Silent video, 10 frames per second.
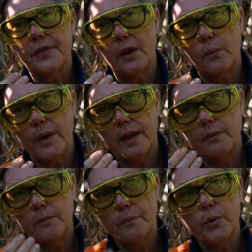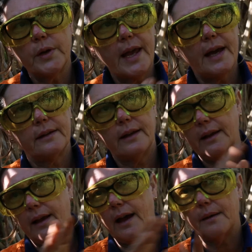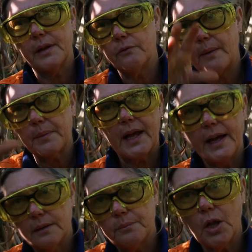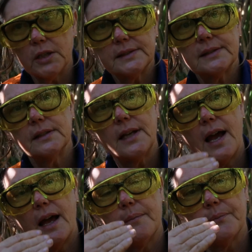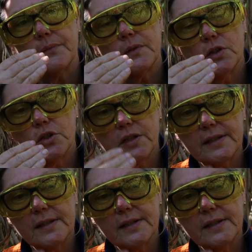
that we've put out in replicated plots to